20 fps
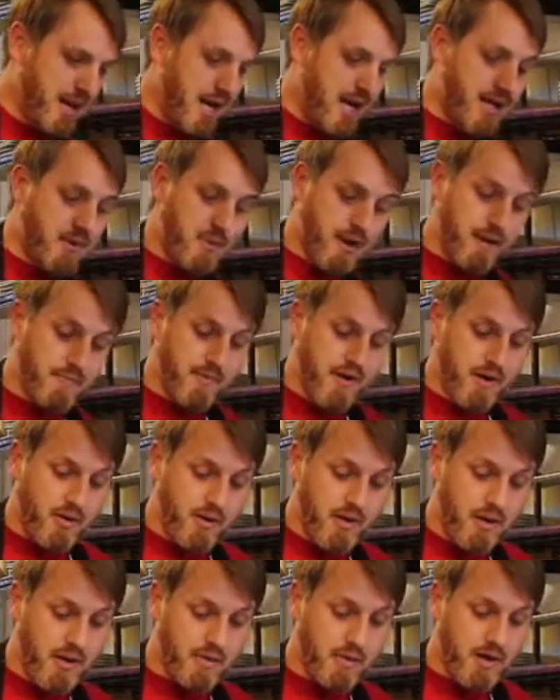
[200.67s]
Anyway,
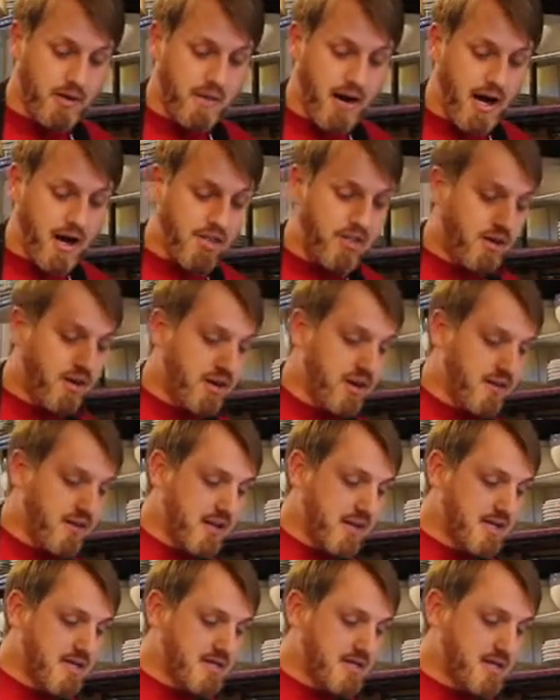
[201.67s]
we're gonna put about a third of
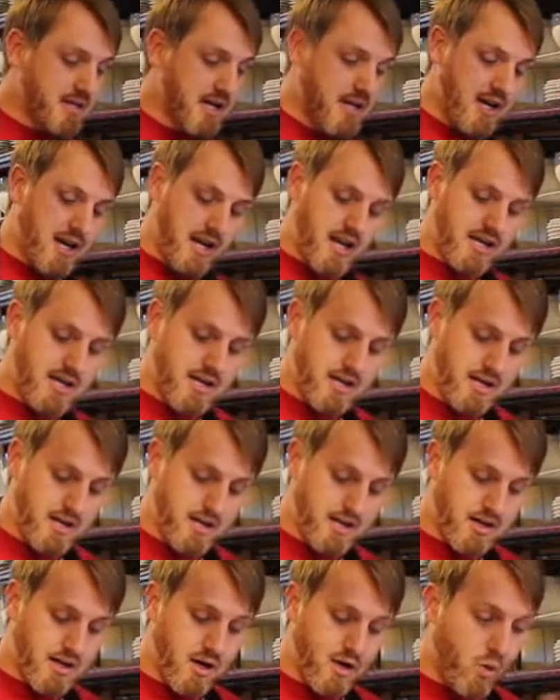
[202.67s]
this in
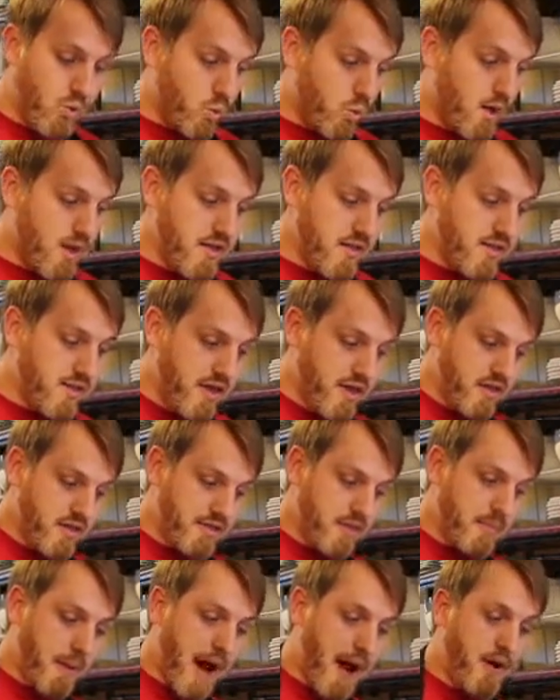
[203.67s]
here with
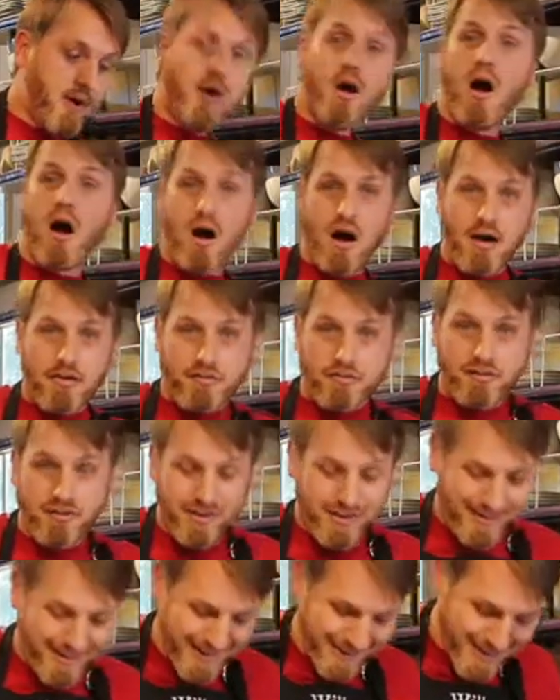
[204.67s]
the power
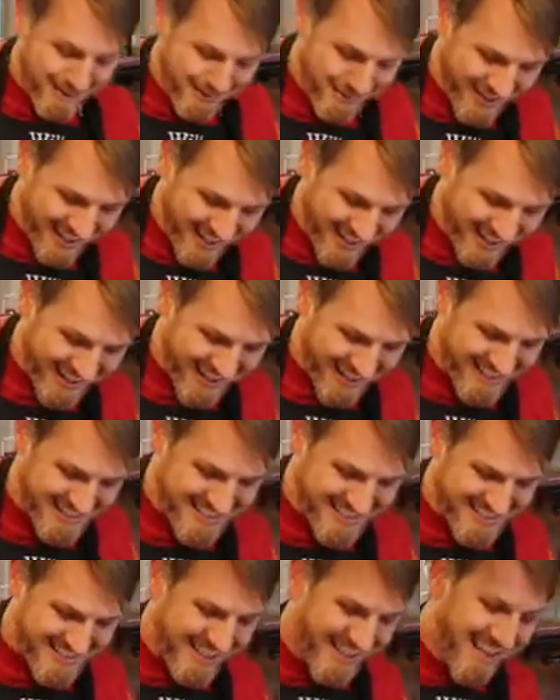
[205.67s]
off
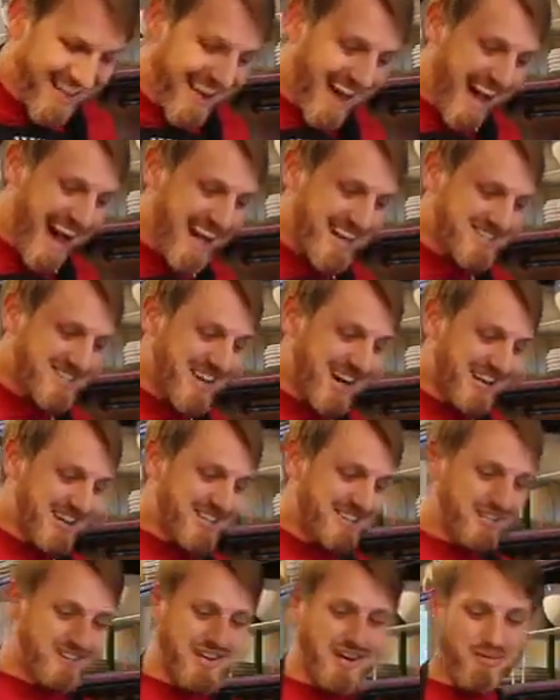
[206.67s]
because I tried to
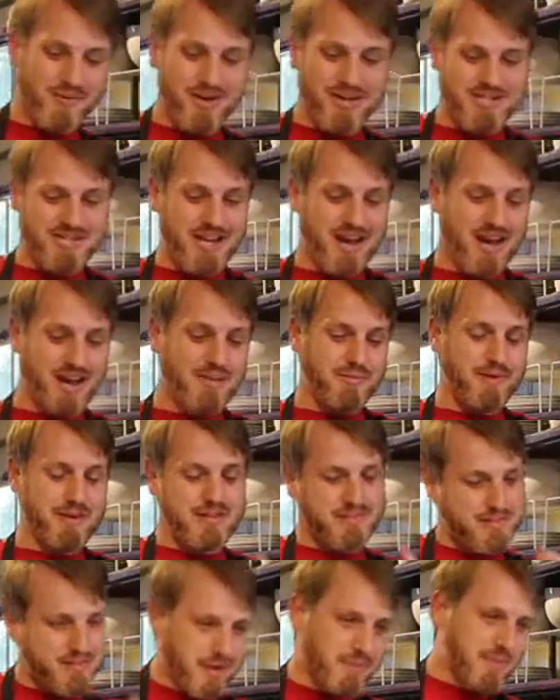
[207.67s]
do that one time and
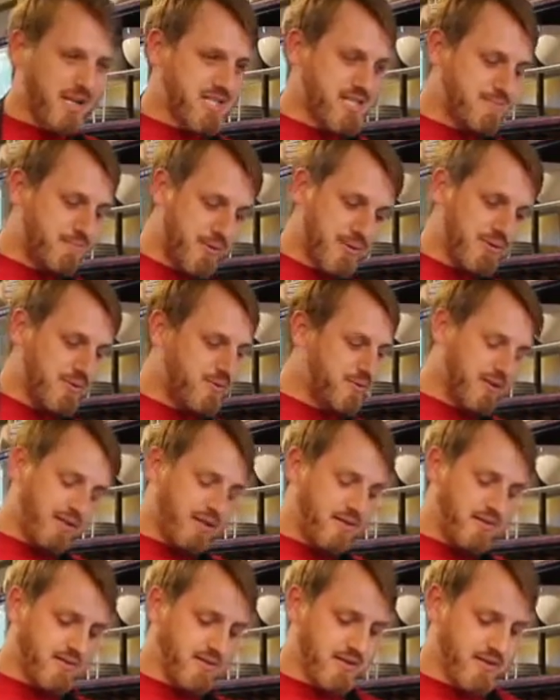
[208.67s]
it took my spoon
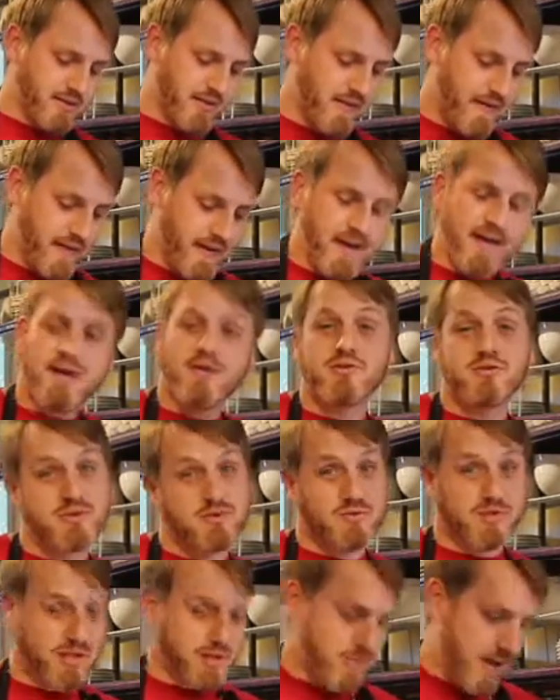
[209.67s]
and it was
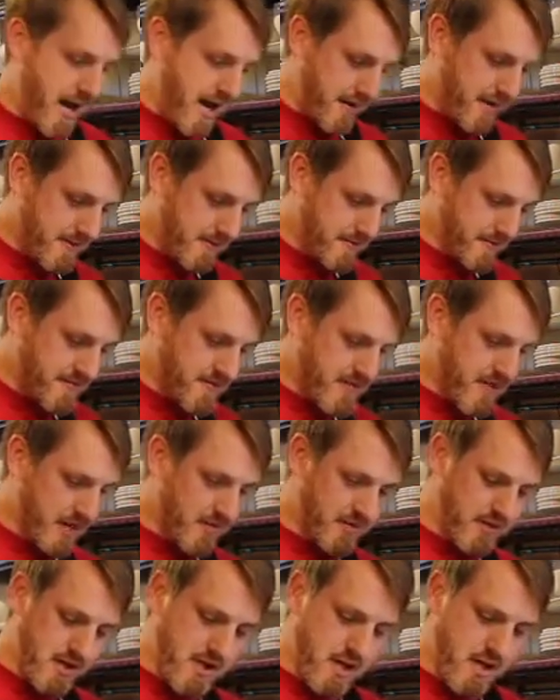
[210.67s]
just really bad.
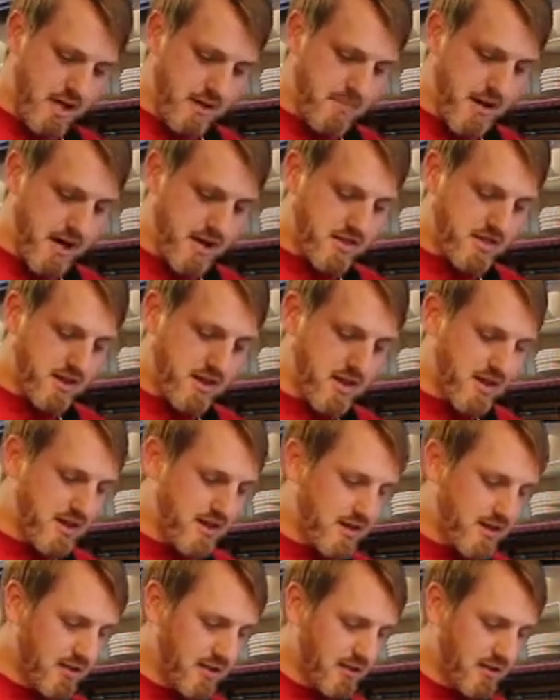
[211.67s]
So about a
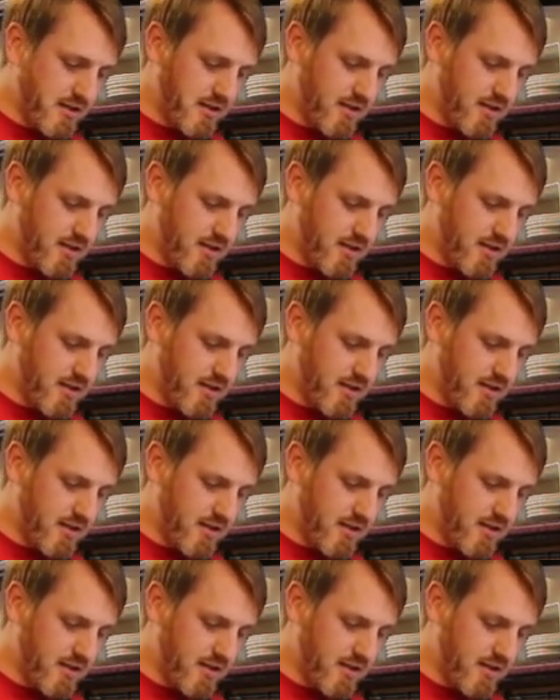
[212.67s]
third,